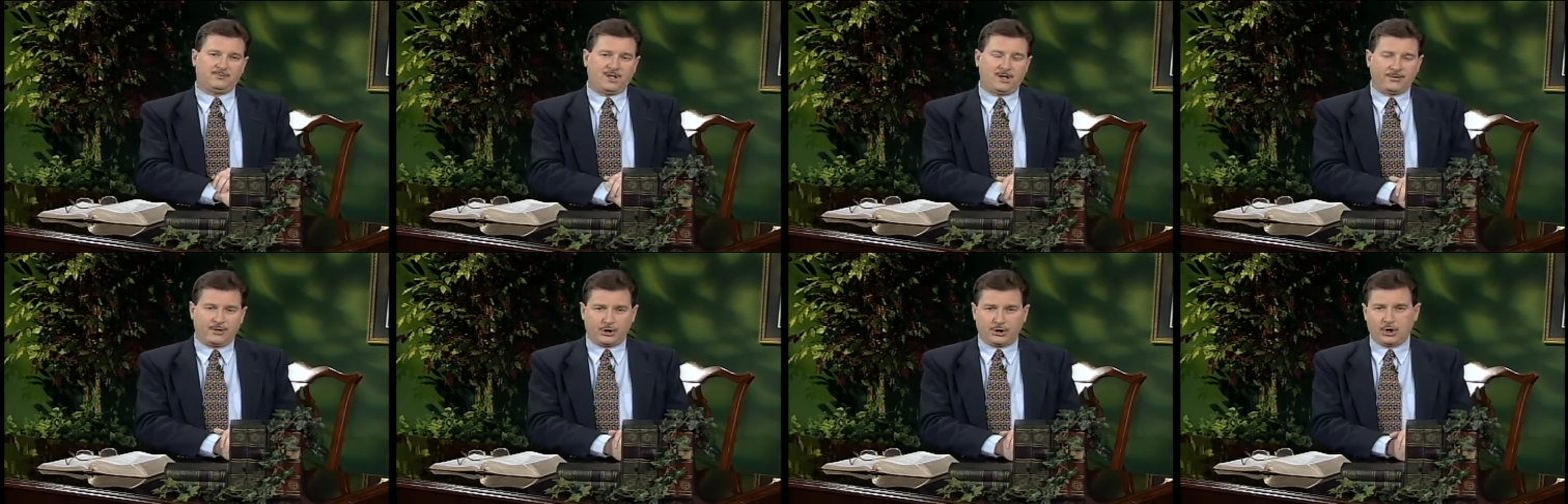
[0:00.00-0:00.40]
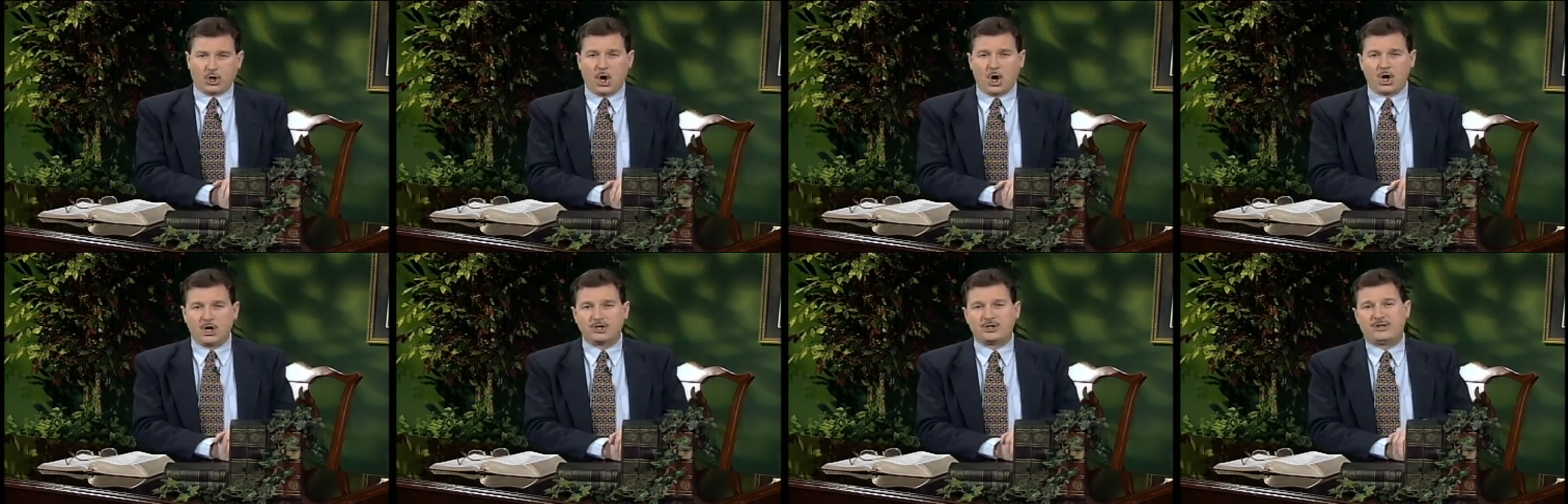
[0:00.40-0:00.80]
the
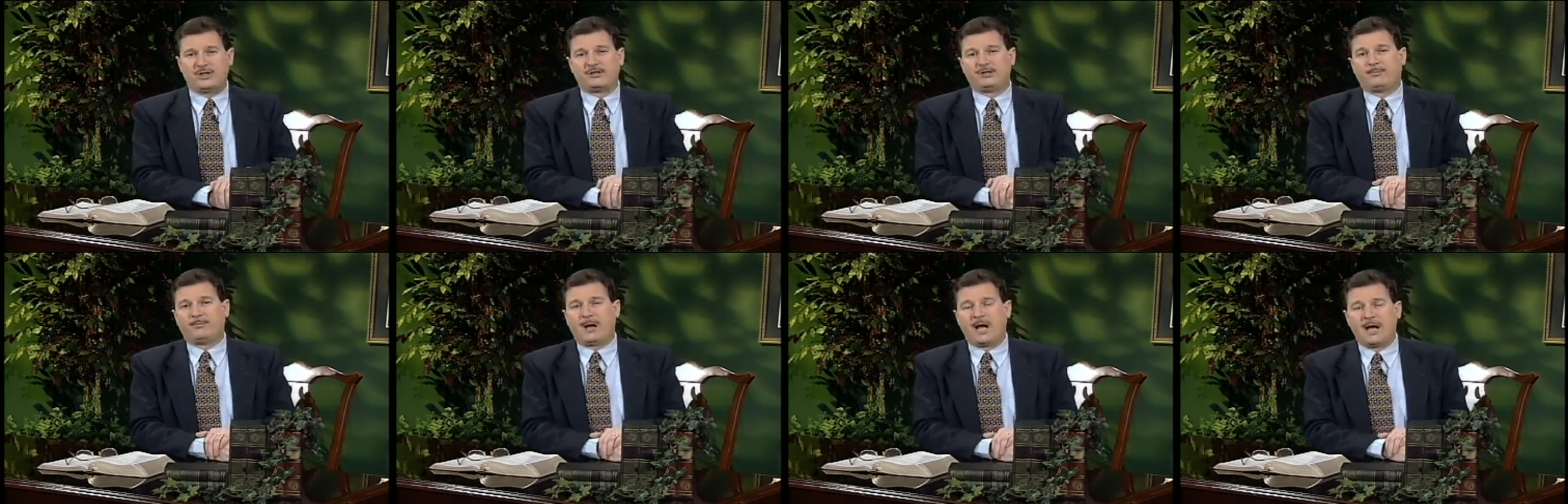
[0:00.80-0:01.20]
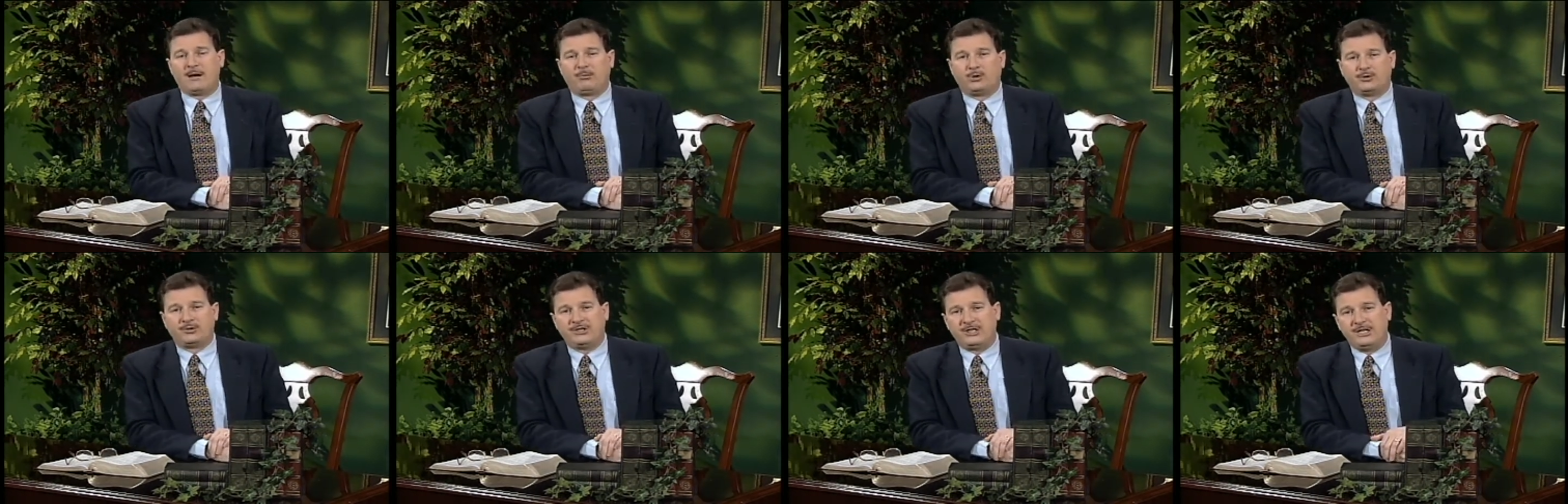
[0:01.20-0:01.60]
charge that the
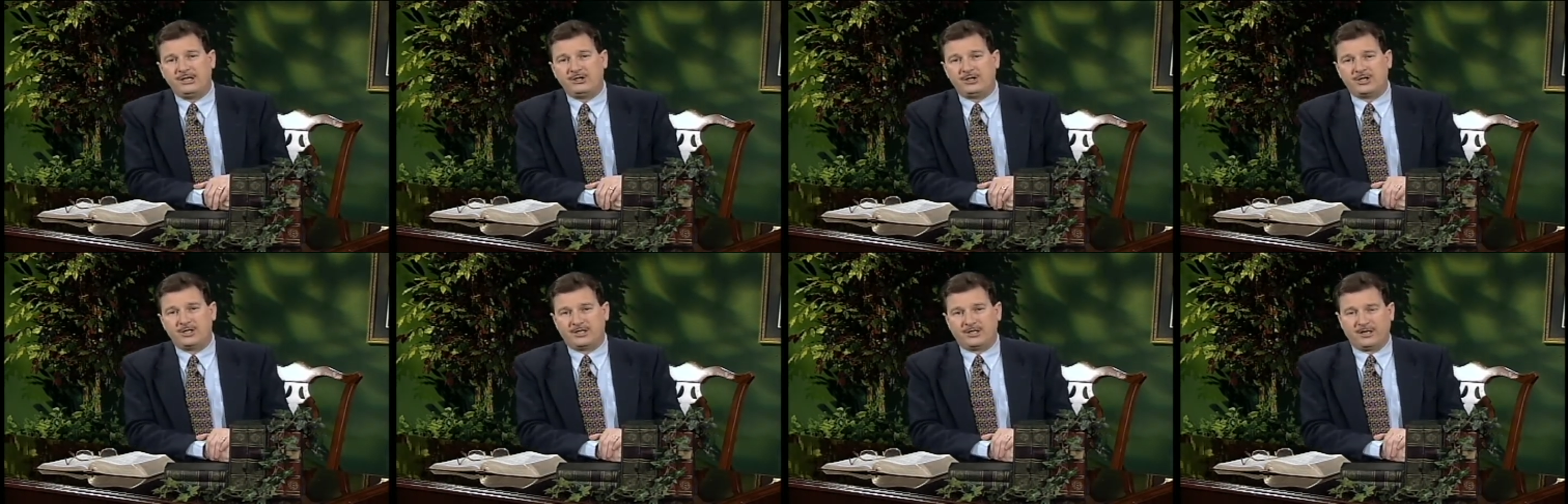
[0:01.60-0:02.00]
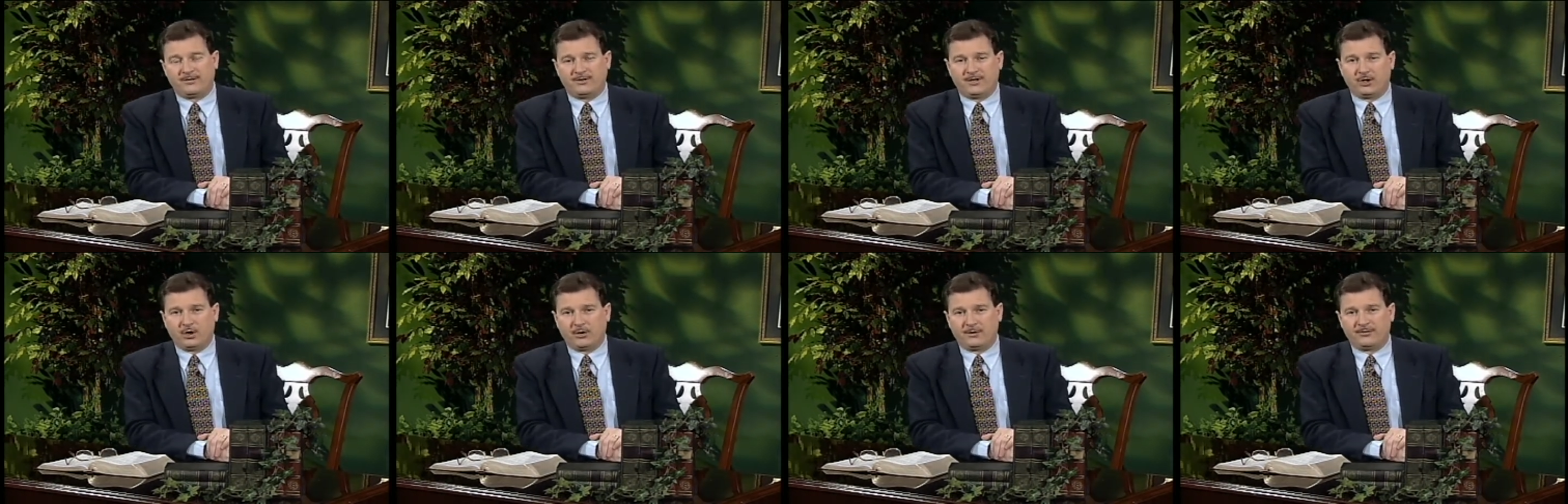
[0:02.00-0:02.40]
Bible teaches that
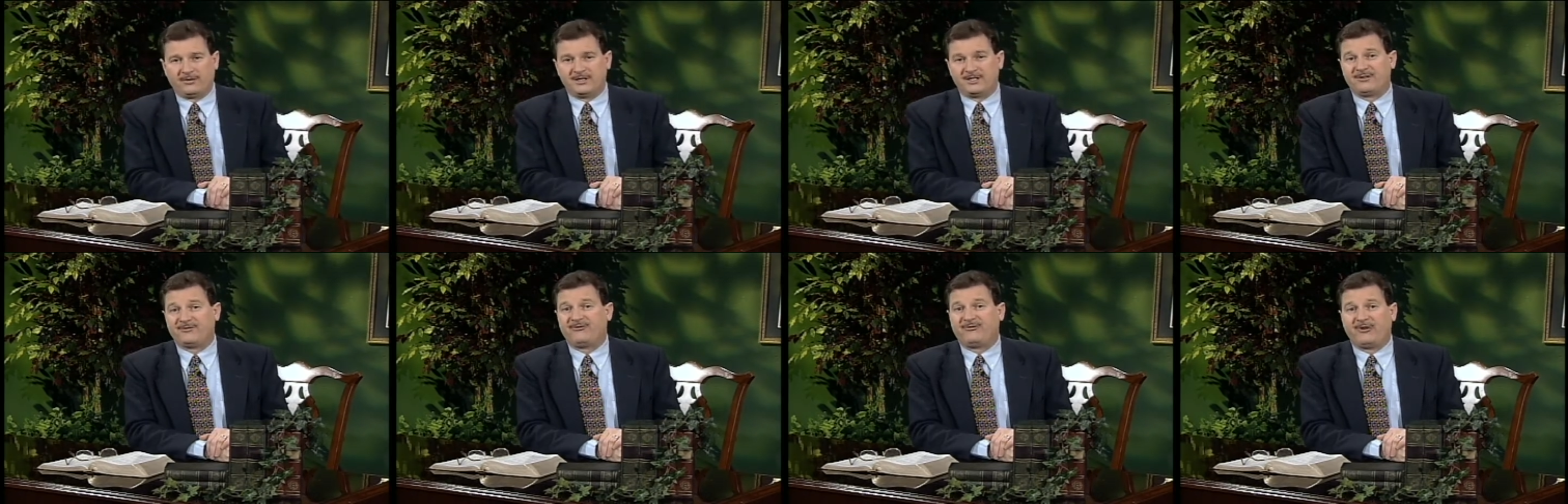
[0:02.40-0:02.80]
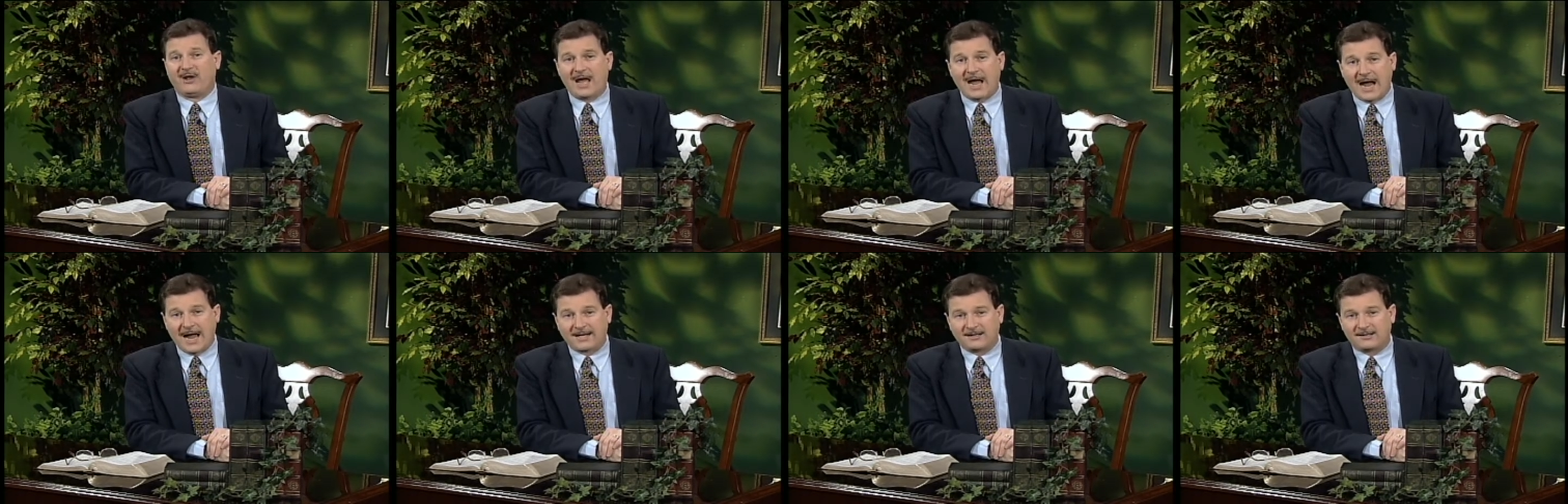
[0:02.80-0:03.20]
the earth is
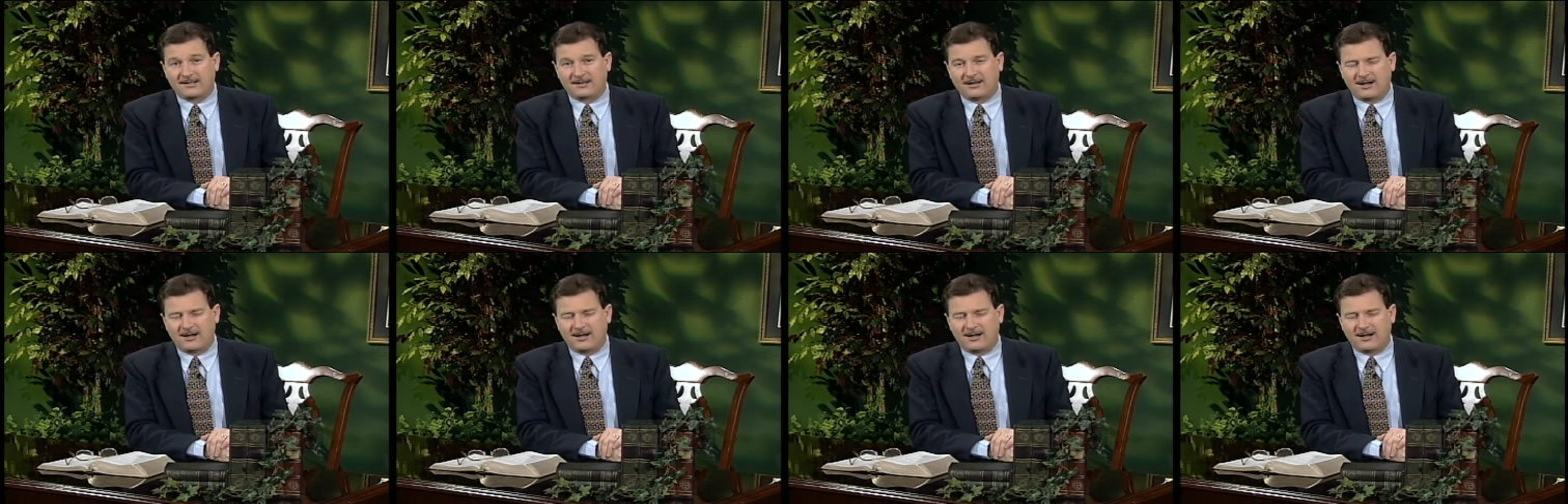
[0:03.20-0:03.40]
flat.